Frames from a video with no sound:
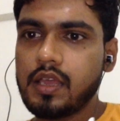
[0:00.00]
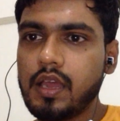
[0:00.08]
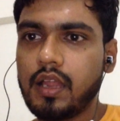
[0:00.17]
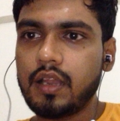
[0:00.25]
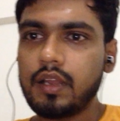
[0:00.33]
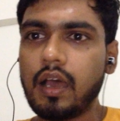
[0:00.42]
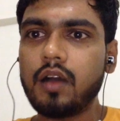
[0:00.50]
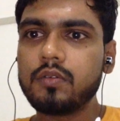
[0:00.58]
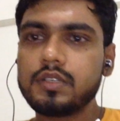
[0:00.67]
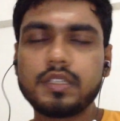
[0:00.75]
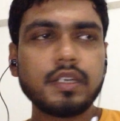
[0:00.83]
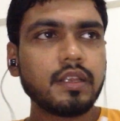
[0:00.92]
and how
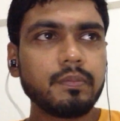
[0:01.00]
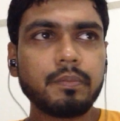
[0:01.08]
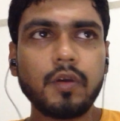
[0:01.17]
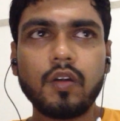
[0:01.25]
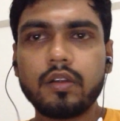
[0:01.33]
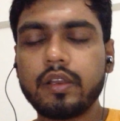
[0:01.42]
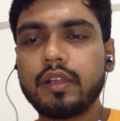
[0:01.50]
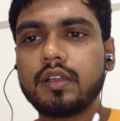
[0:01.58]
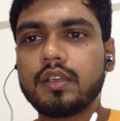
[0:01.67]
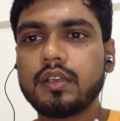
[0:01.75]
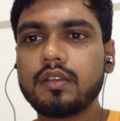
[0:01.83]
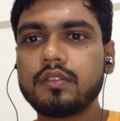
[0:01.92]
is it
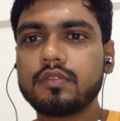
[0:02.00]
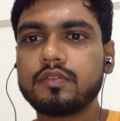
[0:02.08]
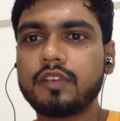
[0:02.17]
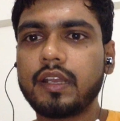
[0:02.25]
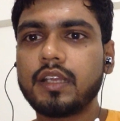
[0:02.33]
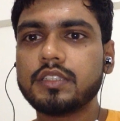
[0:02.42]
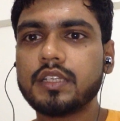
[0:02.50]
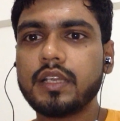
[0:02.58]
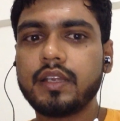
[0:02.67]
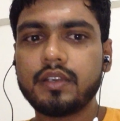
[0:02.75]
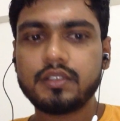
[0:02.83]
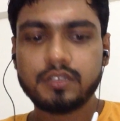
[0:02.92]
important in financial
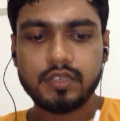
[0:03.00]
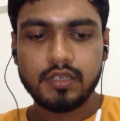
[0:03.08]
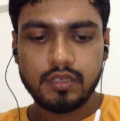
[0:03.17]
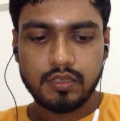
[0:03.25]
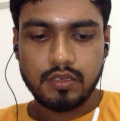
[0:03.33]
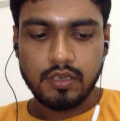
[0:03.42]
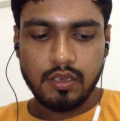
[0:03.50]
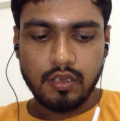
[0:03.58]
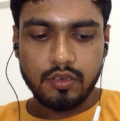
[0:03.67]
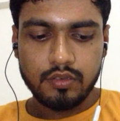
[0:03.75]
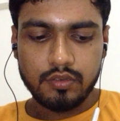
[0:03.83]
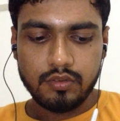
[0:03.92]
industry.
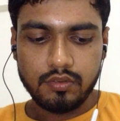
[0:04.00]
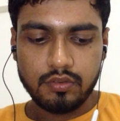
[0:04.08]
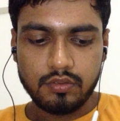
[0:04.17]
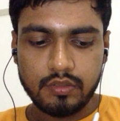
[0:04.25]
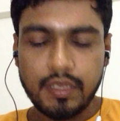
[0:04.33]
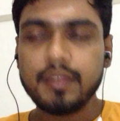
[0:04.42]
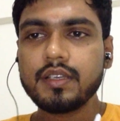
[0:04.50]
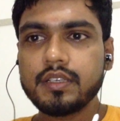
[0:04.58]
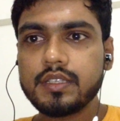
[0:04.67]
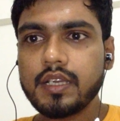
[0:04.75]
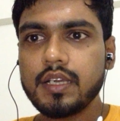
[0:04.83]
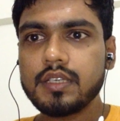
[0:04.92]
So, in
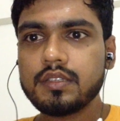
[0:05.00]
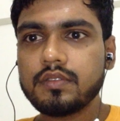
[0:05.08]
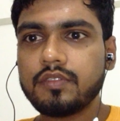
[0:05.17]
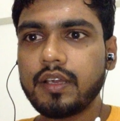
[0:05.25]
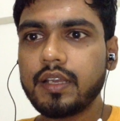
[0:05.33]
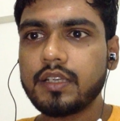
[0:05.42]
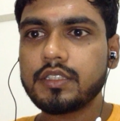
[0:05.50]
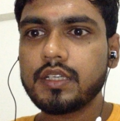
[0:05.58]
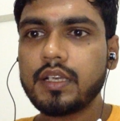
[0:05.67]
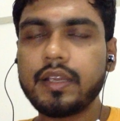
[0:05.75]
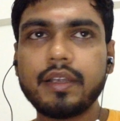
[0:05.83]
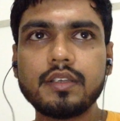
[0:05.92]
these days,
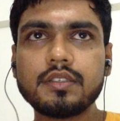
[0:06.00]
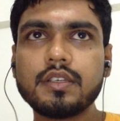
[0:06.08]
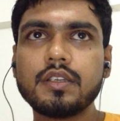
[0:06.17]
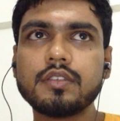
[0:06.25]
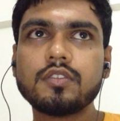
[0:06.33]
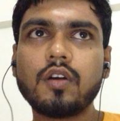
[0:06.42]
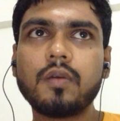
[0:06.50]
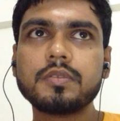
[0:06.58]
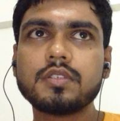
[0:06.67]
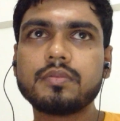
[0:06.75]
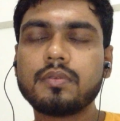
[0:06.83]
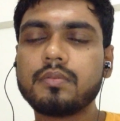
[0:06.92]
financial industry
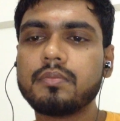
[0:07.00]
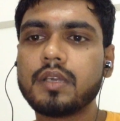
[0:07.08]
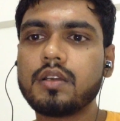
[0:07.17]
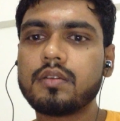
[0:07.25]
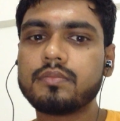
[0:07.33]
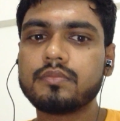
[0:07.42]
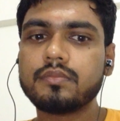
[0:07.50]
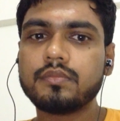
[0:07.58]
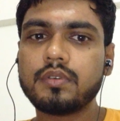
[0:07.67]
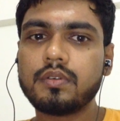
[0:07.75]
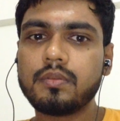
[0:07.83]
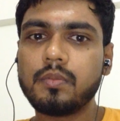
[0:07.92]
jobs become
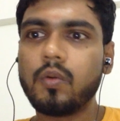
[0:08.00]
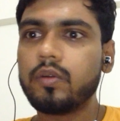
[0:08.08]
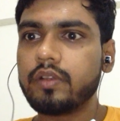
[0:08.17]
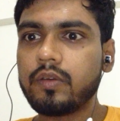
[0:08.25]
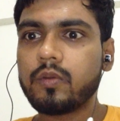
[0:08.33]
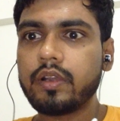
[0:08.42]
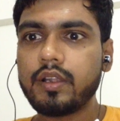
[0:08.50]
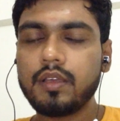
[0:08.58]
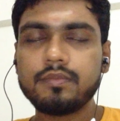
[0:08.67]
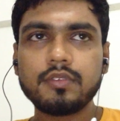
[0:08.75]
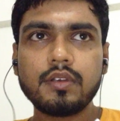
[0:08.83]
more lucrative,